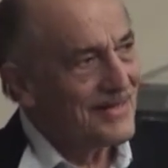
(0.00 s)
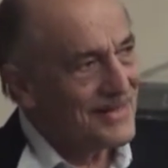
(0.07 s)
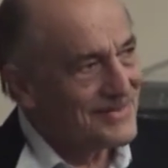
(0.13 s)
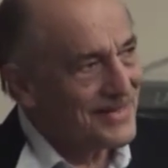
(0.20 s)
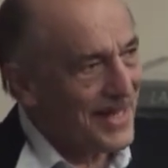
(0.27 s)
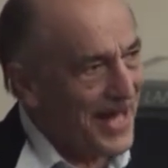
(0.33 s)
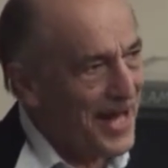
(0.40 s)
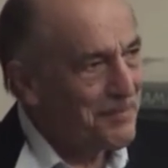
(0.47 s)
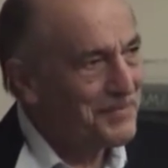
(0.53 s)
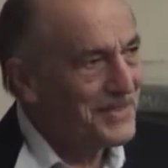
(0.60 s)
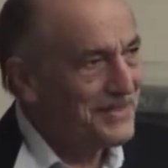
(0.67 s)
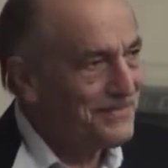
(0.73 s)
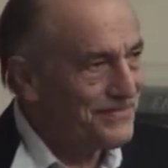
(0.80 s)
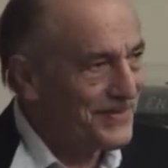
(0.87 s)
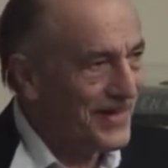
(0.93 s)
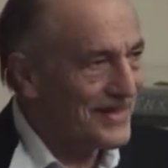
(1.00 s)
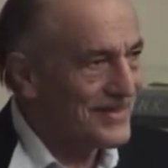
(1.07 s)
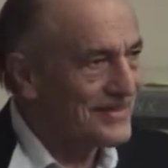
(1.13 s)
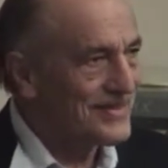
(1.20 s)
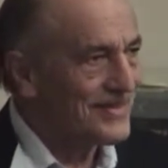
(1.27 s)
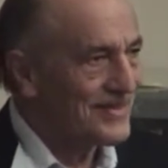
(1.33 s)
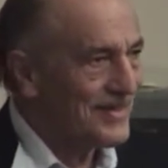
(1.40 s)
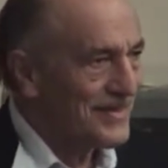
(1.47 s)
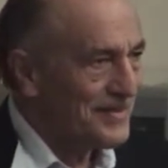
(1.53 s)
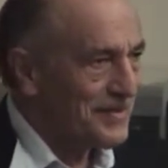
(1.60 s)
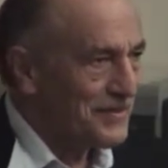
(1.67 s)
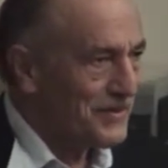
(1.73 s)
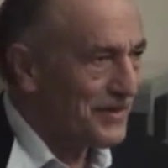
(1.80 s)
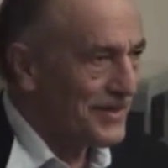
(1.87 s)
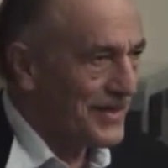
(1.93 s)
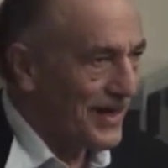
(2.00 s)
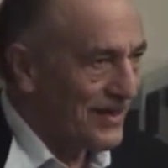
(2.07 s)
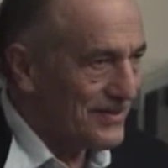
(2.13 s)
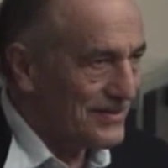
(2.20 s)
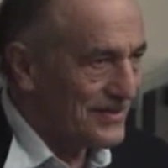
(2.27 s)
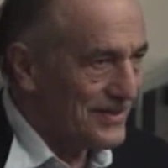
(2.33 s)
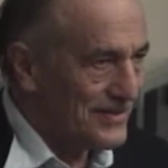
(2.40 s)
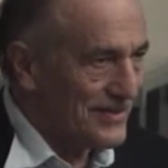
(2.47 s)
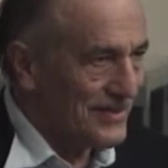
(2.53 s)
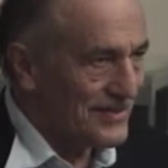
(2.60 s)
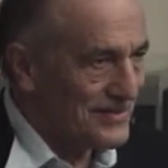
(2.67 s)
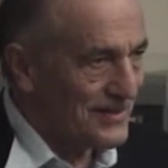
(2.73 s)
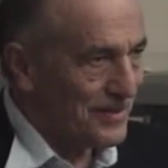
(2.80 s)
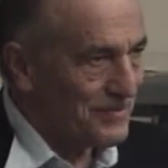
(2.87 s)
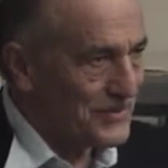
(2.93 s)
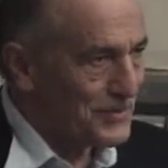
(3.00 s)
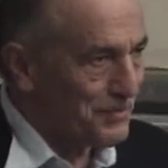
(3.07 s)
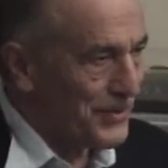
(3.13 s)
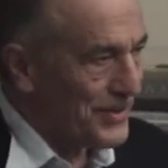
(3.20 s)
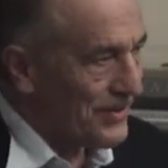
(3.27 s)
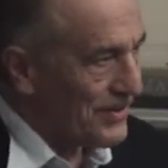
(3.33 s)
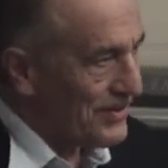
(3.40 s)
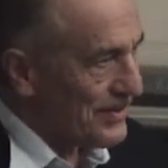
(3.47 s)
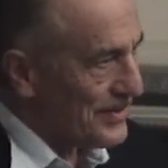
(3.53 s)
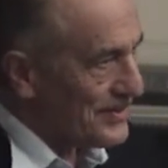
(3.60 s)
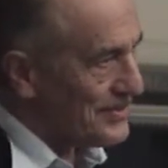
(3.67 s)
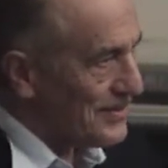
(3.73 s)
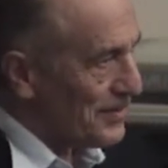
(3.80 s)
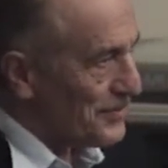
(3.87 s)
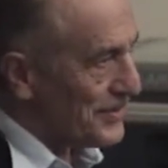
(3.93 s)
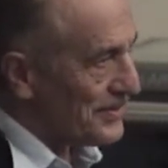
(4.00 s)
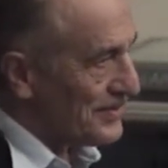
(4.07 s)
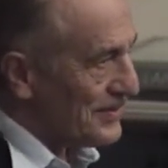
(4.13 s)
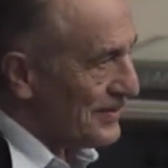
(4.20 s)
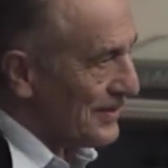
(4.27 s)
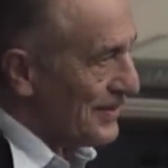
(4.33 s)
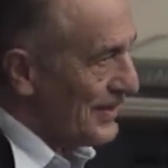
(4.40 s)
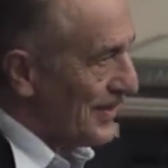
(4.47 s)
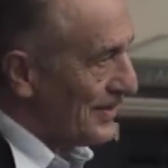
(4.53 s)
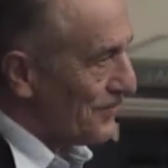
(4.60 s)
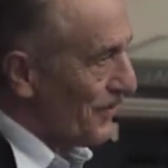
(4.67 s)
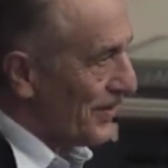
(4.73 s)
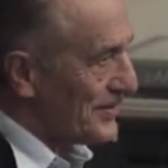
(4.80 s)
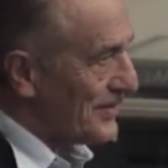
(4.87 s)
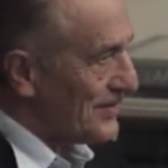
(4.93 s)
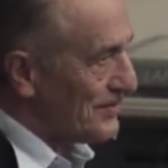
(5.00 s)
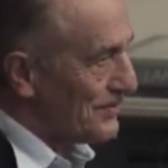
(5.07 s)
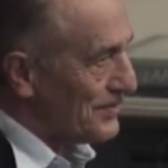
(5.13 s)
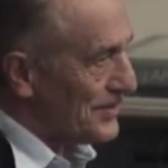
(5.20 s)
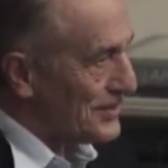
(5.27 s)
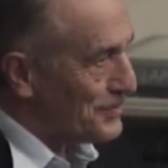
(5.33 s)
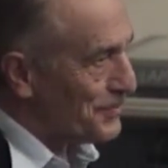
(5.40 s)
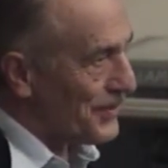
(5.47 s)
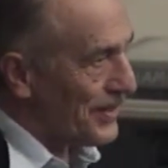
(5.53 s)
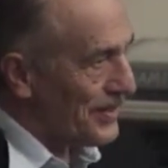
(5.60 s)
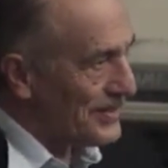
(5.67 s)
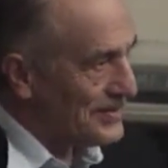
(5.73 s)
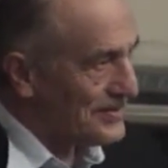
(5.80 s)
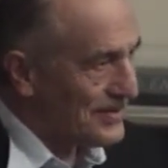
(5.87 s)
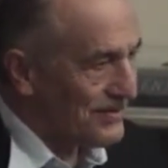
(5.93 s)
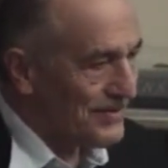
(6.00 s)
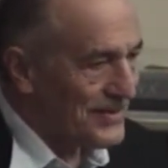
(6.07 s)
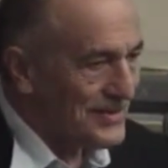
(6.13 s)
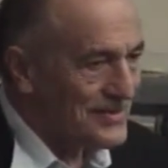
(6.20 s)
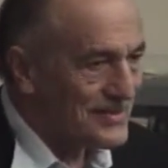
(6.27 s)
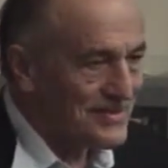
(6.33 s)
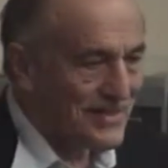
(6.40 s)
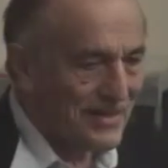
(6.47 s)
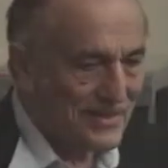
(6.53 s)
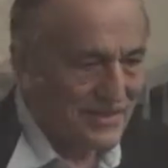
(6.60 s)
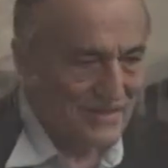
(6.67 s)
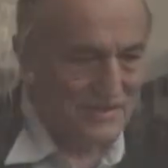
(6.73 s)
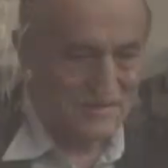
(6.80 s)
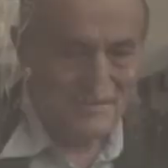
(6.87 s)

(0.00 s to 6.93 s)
it's a happy event going out in some spring or early summer and walking through these prairies. They're really stunning.